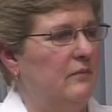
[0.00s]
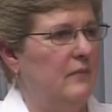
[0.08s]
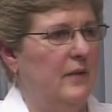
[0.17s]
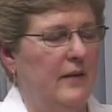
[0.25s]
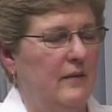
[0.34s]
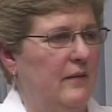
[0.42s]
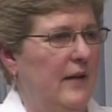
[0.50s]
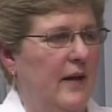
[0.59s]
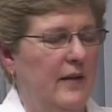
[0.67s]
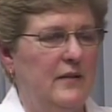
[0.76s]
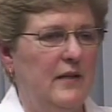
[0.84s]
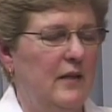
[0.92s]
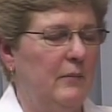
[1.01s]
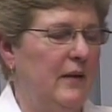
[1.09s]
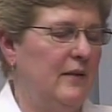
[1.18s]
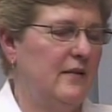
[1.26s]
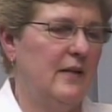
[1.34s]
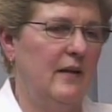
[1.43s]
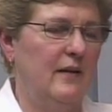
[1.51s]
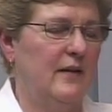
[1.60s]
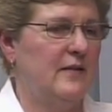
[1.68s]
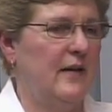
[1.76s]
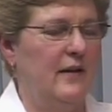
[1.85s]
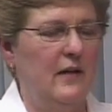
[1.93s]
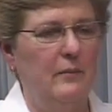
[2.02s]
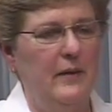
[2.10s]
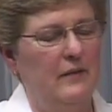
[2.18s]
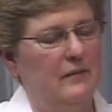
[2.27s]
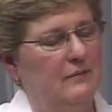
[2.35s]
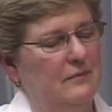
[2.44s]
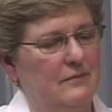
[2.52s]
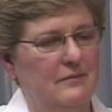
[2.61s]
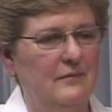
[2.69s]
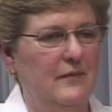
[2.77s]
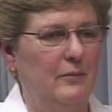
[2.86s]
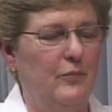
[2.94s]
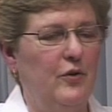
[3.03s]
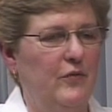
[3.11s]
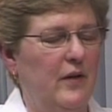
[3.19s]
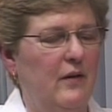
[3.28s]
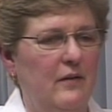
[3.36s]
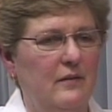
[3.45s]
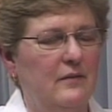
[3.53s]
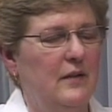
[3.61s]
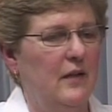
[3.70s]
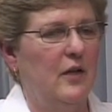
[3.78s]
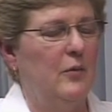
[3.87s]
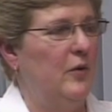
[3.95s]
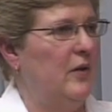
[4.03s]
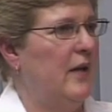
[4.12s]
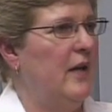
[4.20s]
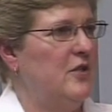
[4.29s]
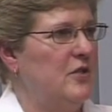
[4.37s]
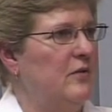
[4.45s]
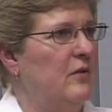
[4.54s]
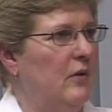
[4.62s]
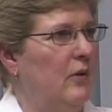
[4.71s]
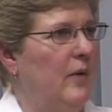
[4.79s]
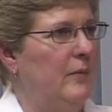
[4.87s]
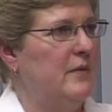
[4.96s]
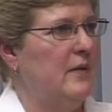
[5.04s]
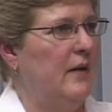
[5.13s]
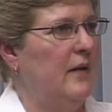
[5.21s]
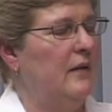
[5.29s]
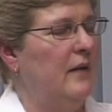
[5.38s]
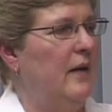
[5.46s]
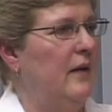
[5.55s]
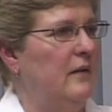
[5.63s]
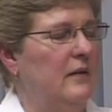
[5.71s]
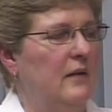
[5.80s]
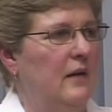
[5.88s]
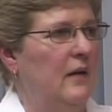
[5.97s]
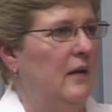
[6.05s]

like the IT committee's getting excited about improving our communication through our website, and